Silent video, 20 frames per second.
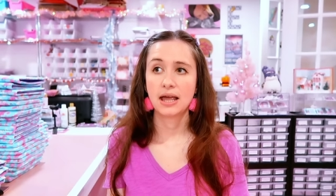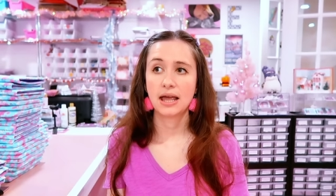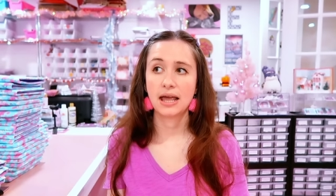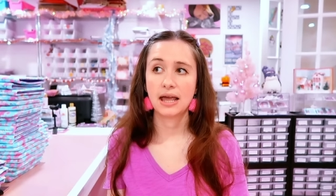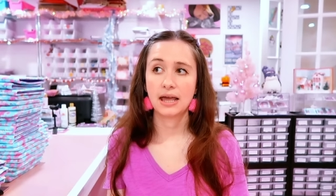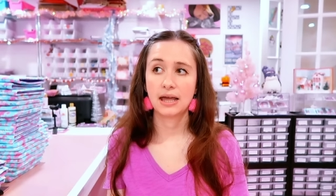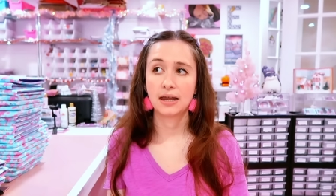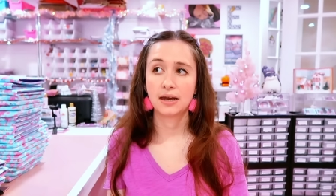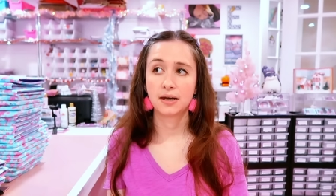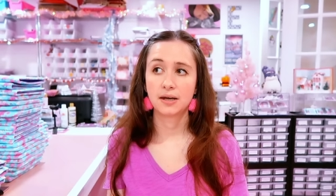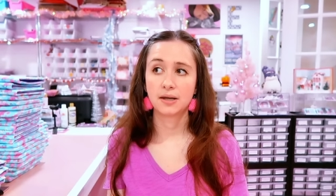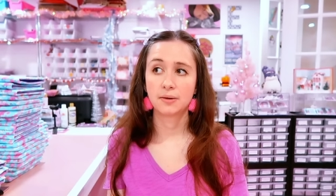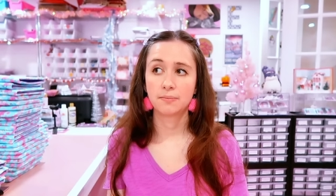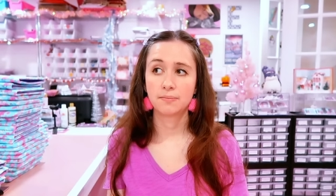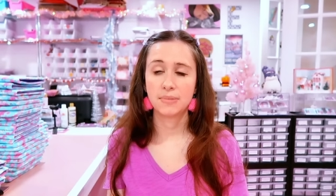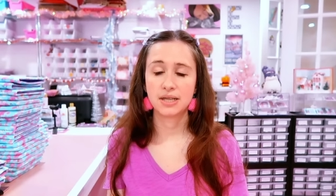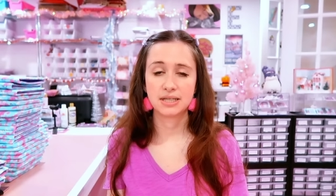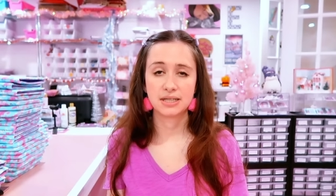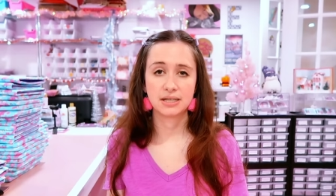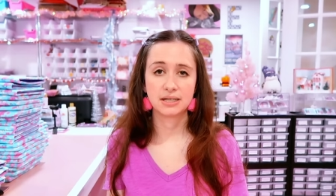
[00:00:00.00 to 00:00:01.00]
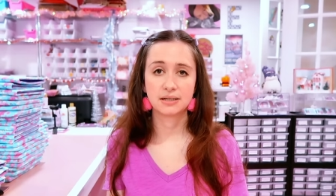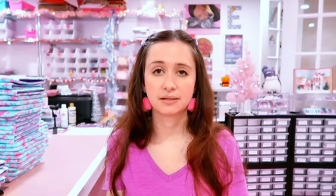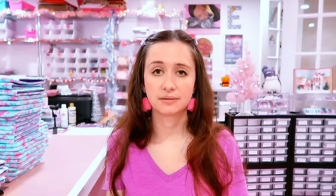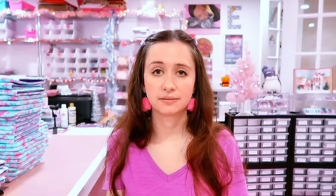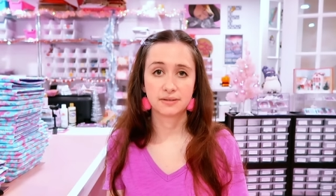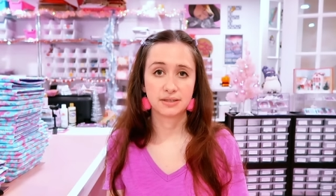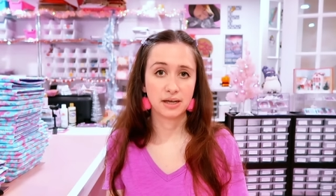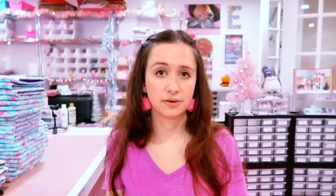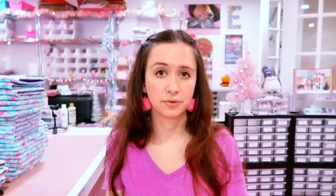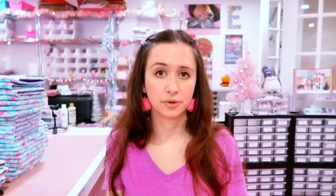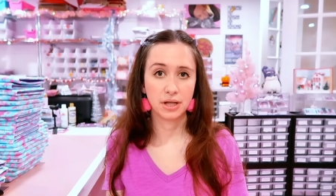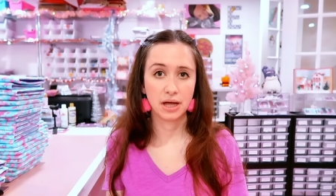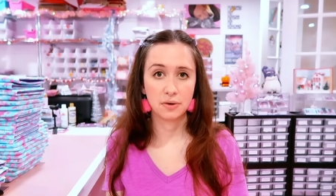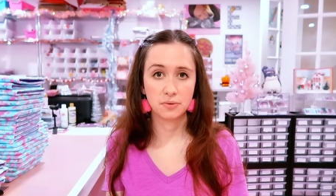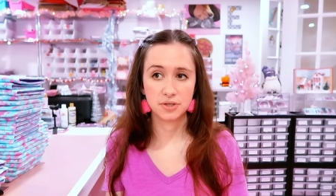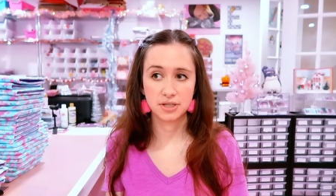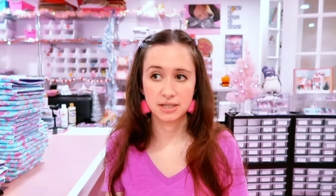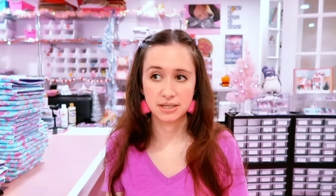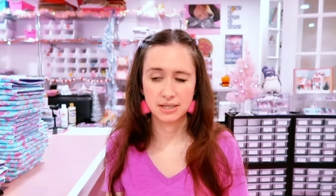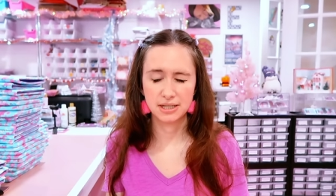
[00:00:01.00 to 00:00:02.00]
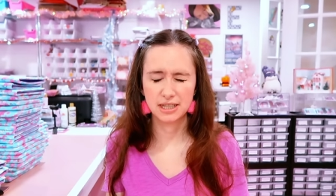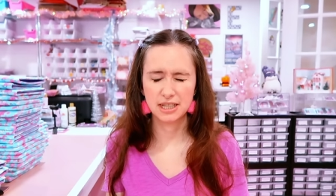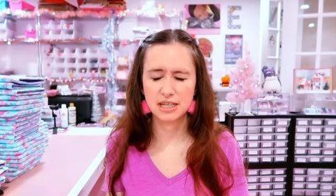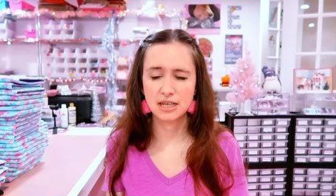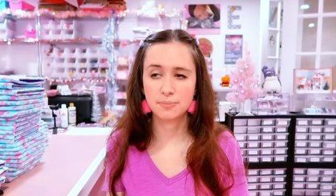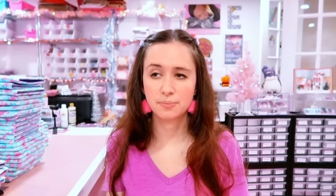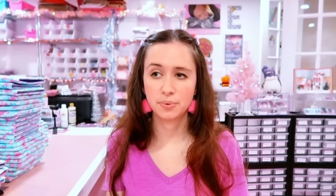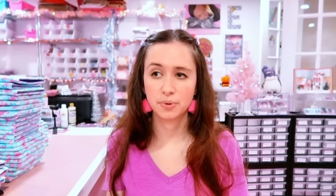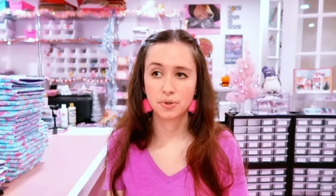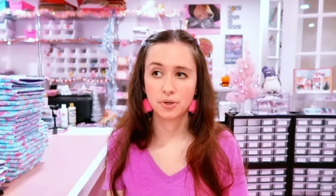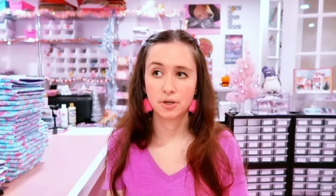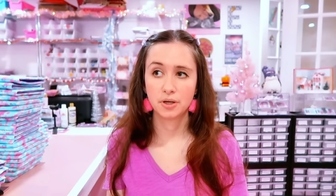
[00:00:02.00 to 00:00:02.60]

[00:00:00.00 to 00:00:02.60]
and missing several hours of sleep